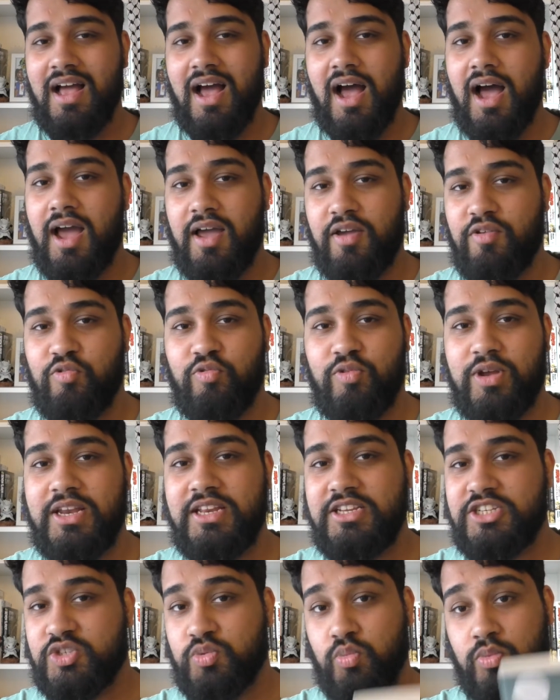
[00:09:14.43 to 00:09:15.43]
I really
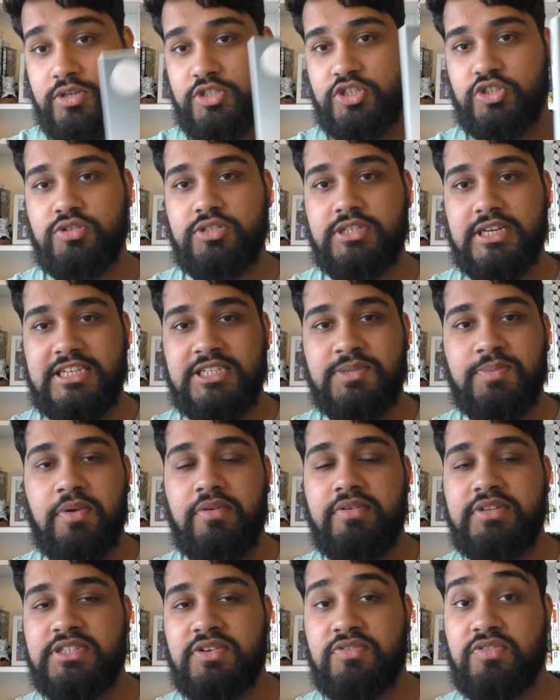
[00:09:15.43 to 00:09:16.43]
just want you to
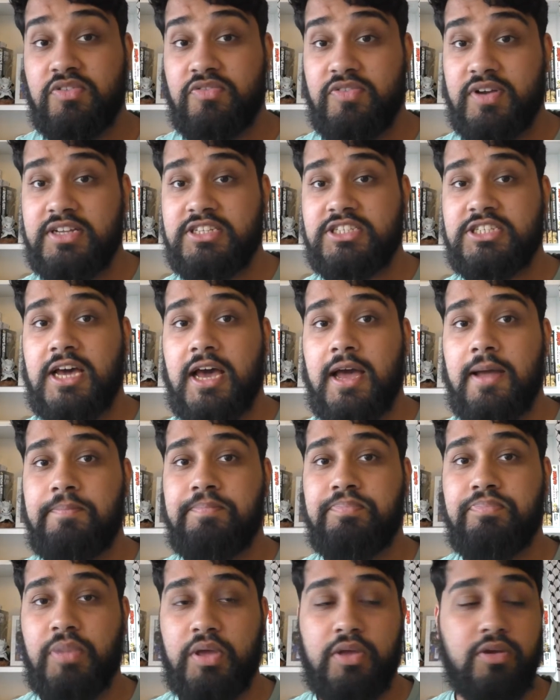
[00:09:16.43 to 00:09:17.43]
experience it for the first
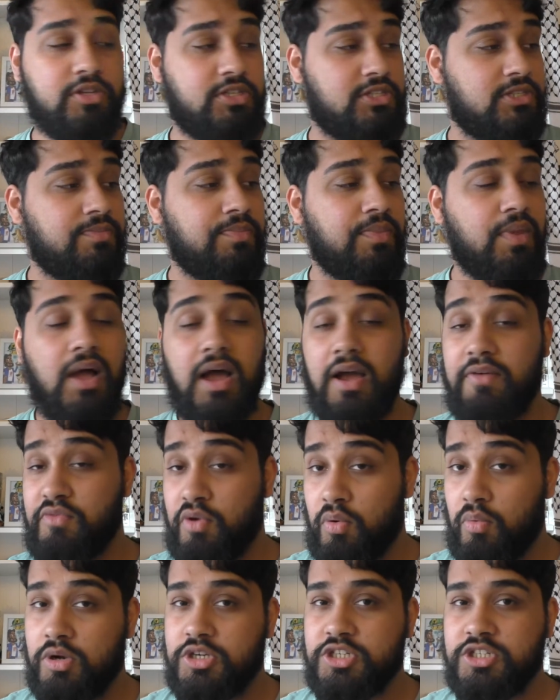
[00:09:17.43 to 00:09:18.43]
time, because I've
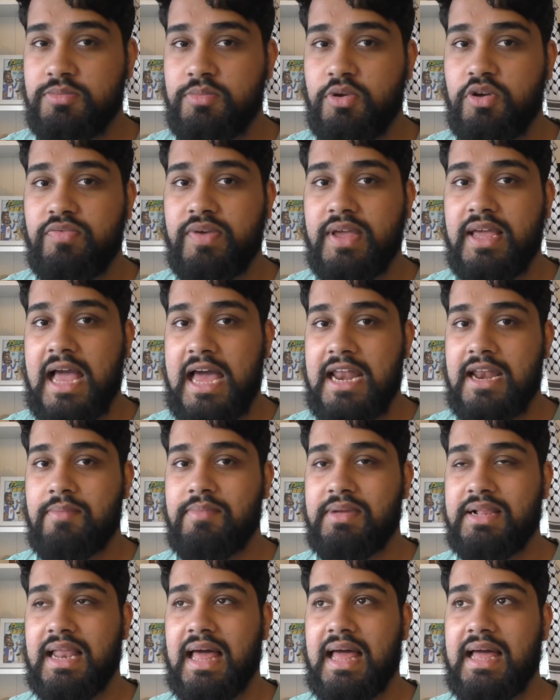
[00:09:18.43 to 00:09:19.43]
not watched the movie, and I'm
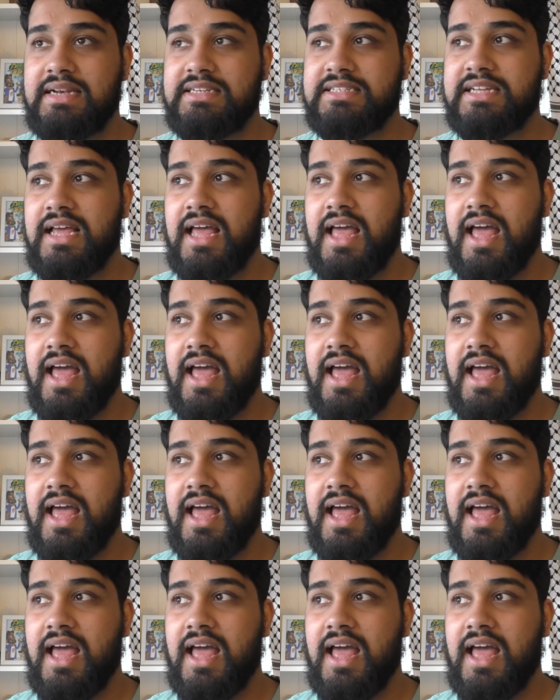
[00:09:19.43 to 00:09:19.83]
glad